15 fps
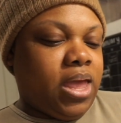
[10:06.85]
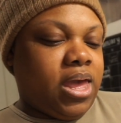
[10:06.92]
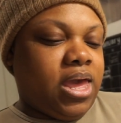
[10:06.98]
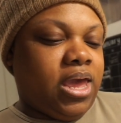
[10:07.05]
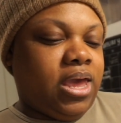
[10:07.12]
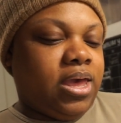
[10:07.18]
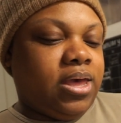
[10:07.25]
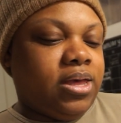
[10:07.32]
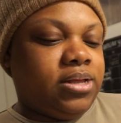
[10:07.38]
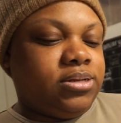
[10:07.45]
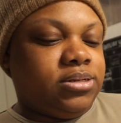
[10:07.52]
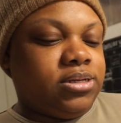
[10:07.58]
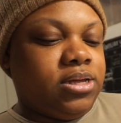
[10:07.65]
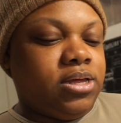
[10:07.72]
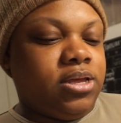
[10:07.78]

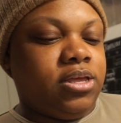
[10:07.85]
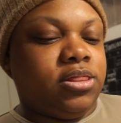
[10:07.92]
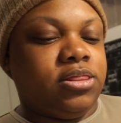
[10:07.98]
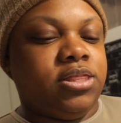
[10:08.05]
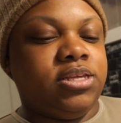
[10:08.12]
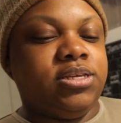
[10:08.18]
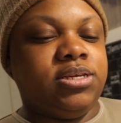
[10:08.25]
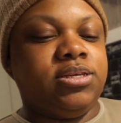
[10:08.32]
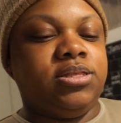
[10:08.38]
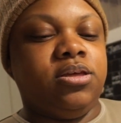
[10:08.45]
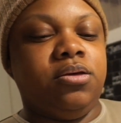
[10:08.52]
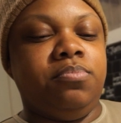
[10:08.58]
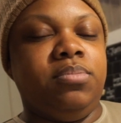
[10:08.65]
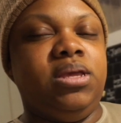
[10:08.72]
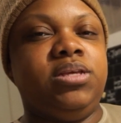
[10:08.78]
And this is the
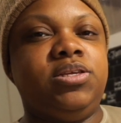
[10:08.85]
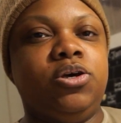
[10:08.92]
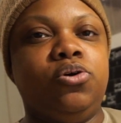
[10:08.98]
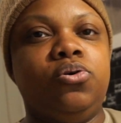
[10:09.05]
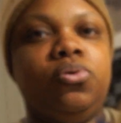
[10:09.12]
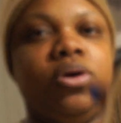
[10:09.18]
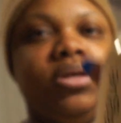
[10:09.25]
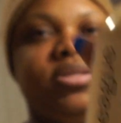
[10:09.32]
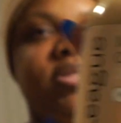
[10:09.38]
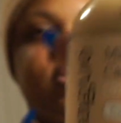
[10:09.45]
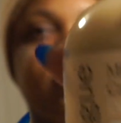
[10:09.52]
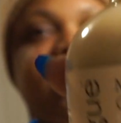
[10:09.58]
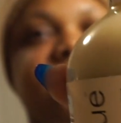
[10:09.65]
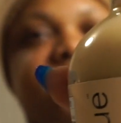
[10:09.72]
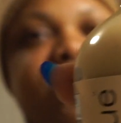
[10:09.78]
miso
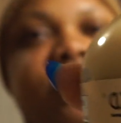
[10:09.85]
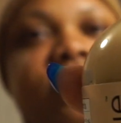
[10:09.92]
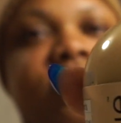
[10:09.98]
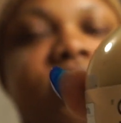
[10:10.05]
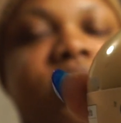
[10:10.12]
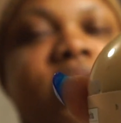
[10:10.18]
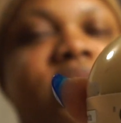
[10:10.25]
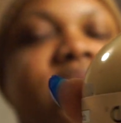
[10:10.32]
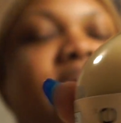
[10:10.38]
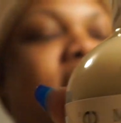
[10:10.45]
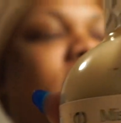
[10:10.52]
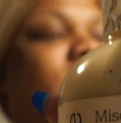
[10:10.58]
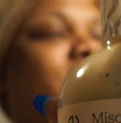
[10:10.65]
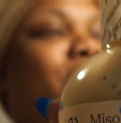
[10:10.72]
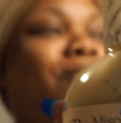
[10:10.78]
Caesar, because
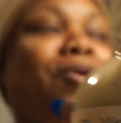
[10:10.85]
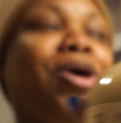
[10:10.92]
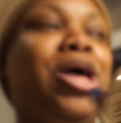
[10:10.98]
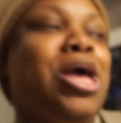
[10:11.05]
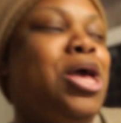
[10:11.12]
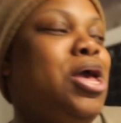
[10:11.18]
y'all,